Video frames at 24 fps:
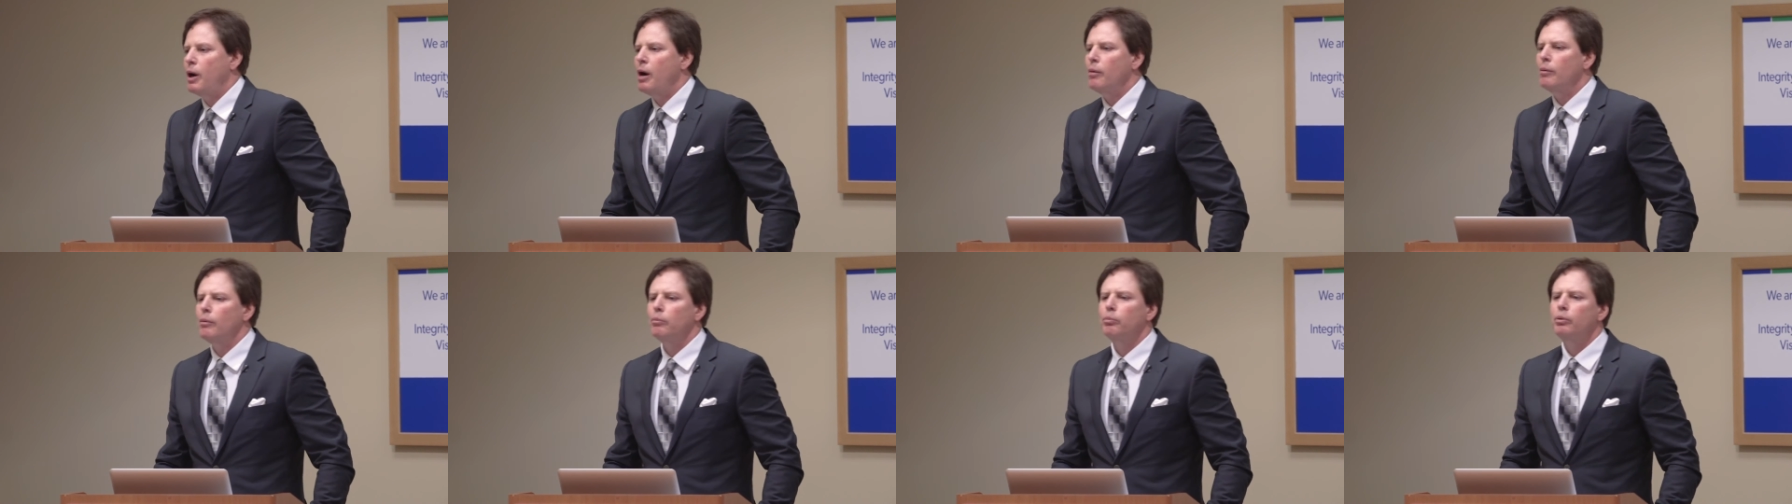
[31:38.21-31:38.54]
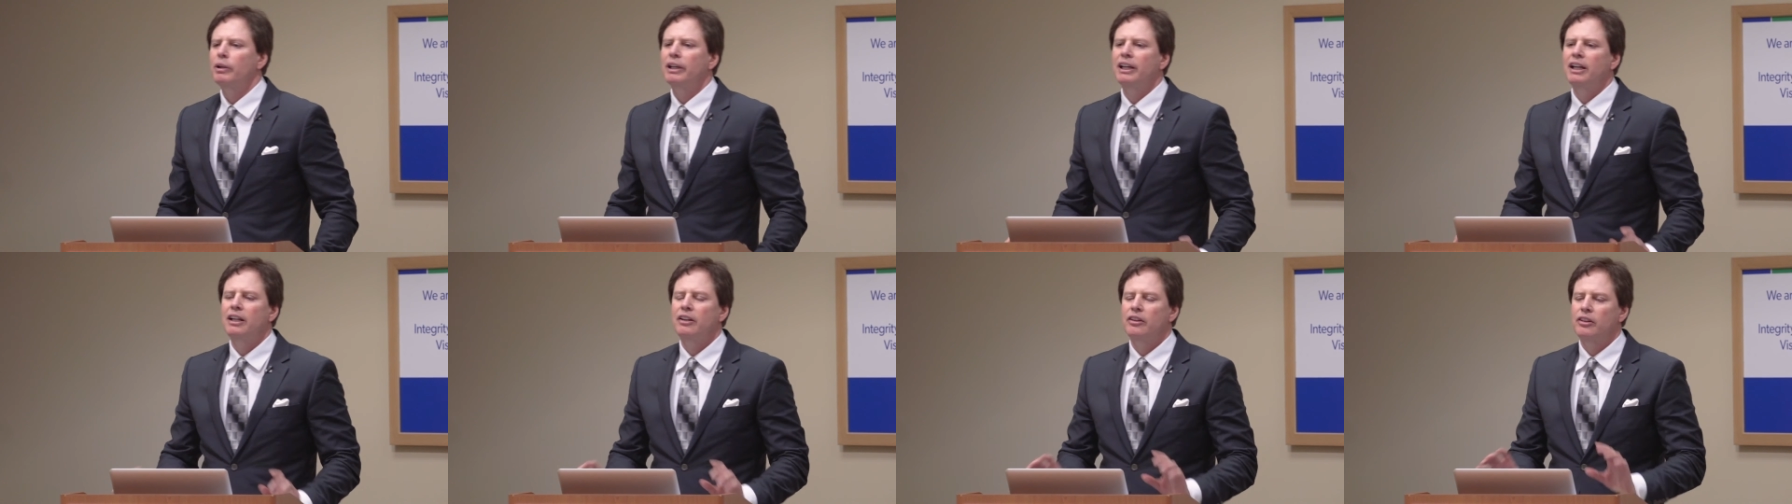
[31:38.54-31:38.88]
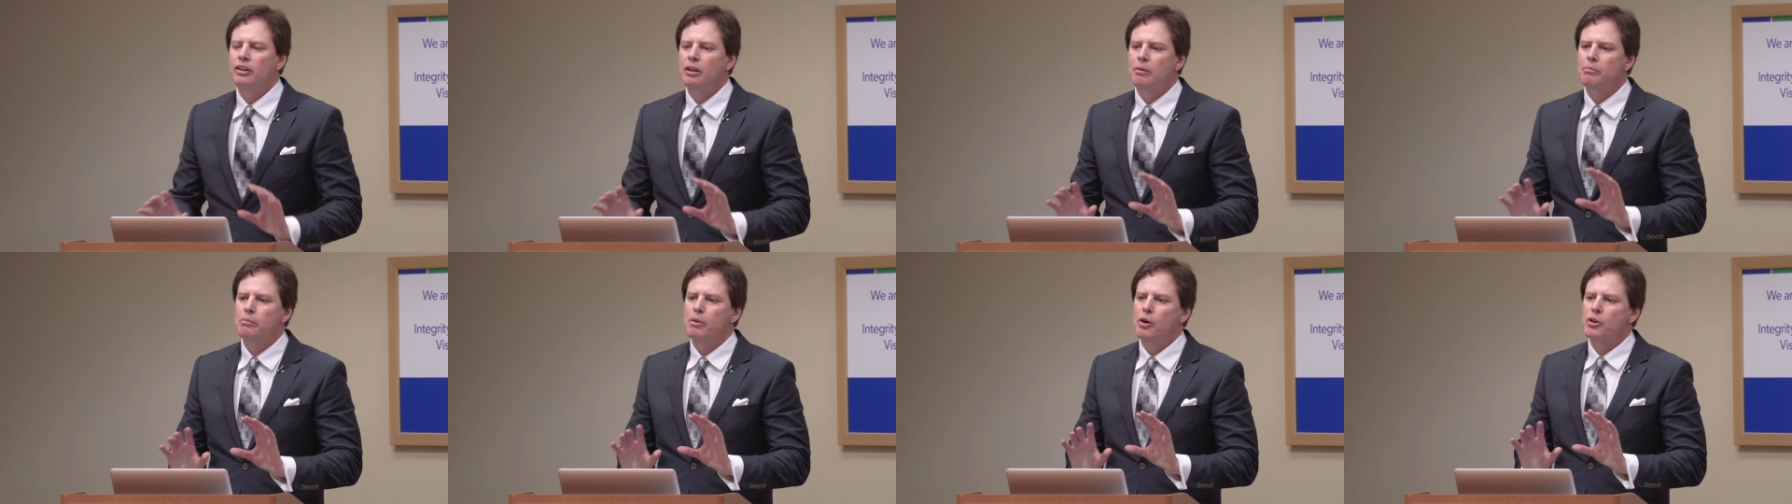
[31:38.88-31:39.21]
probably
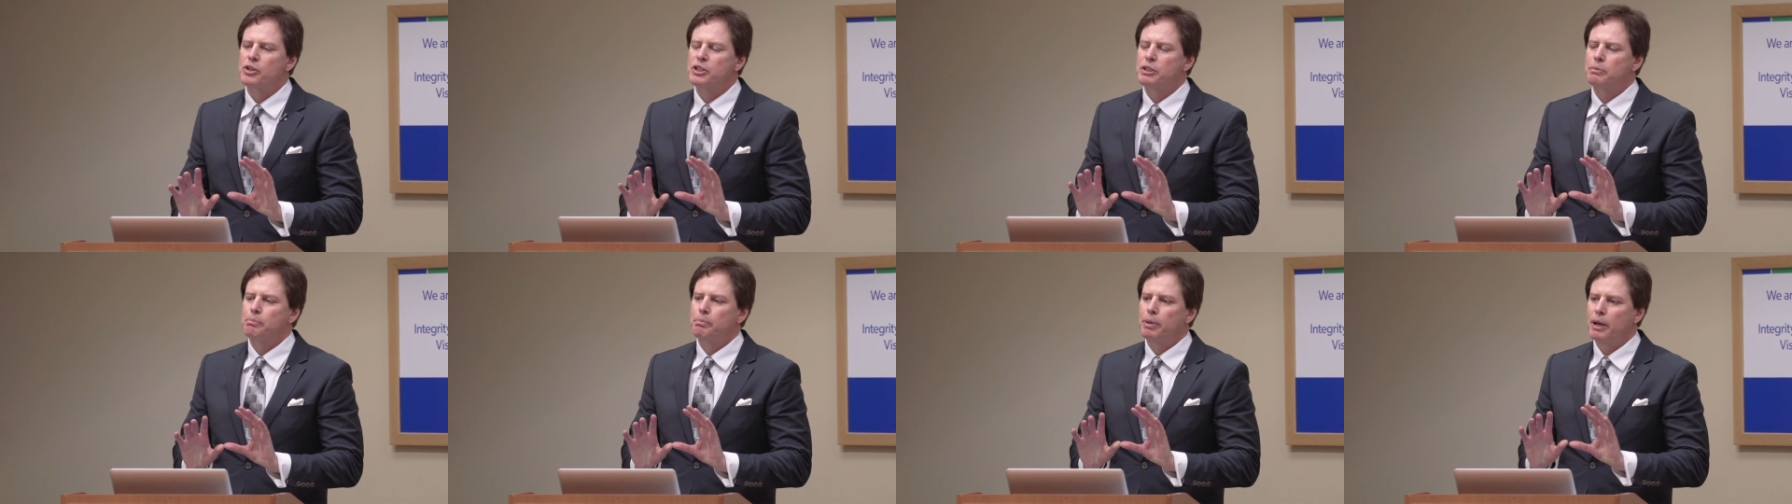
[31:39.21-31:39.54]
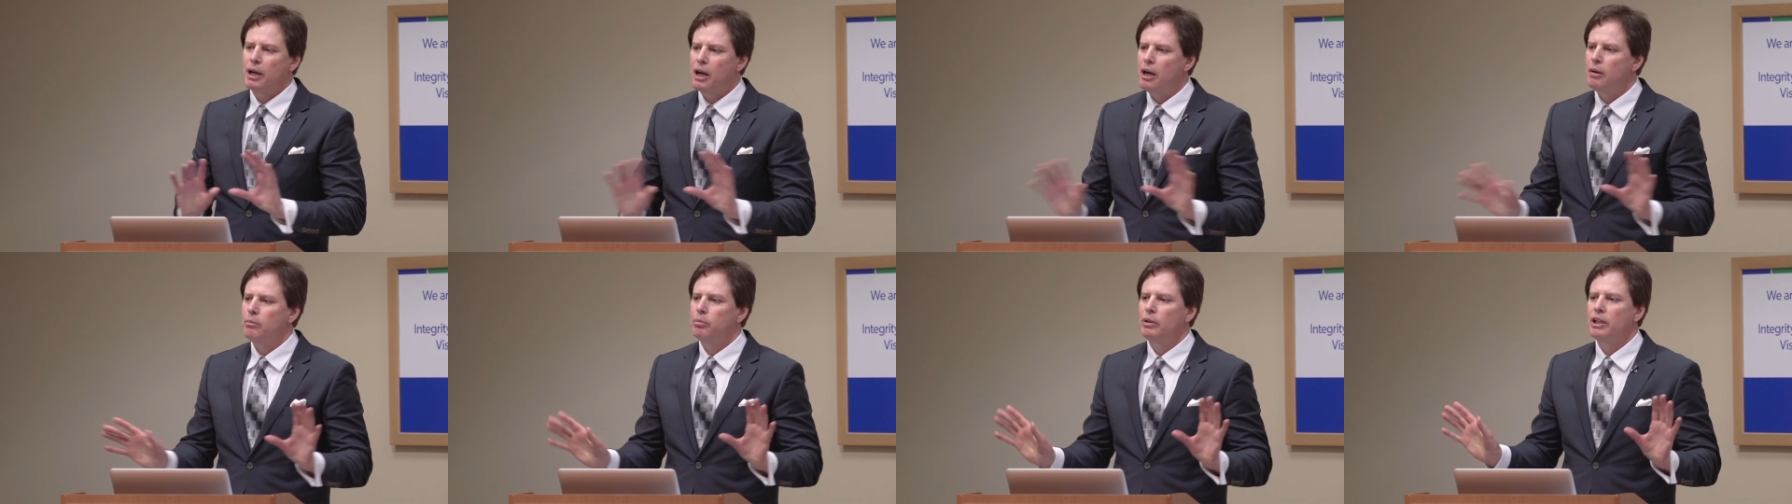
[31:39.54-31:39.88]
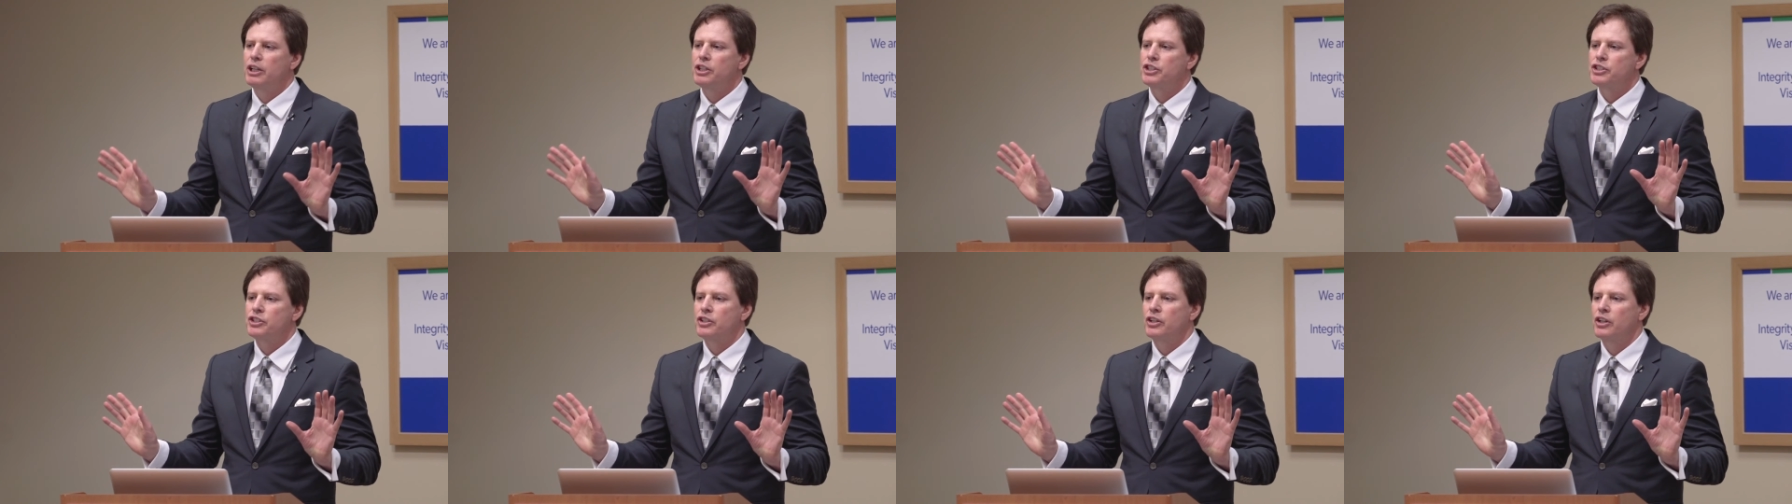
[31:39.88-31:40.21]
the most
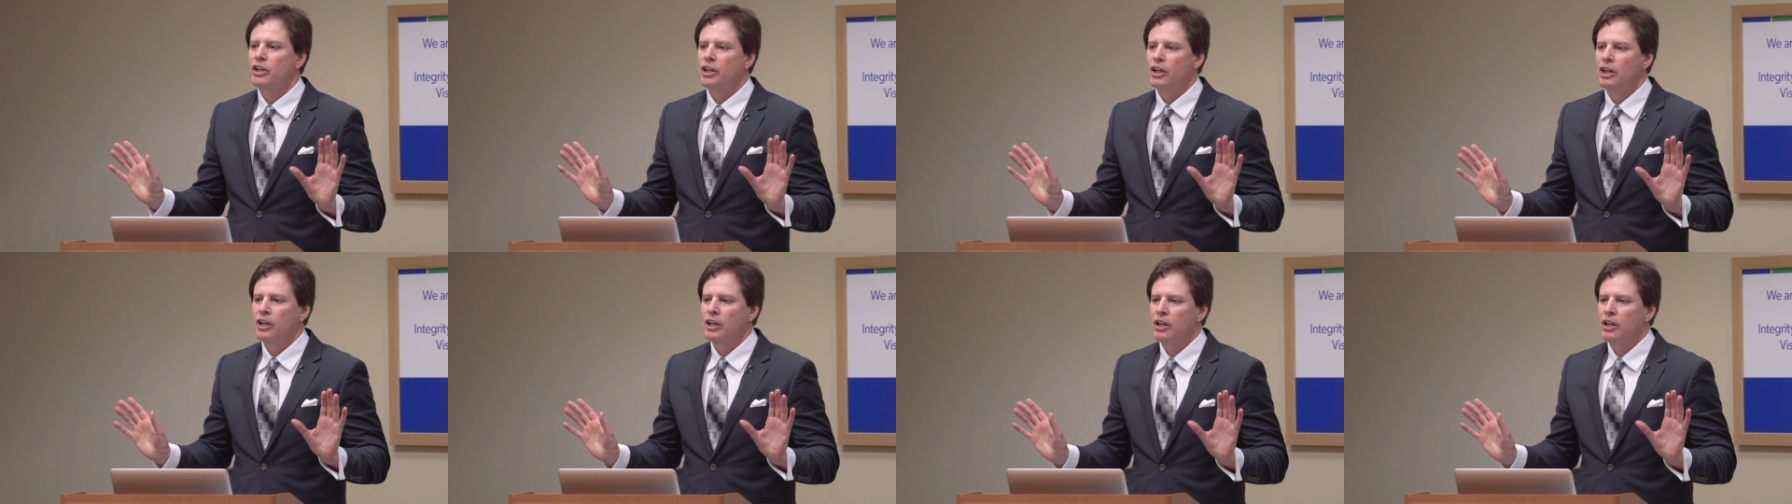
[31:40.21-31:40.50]
published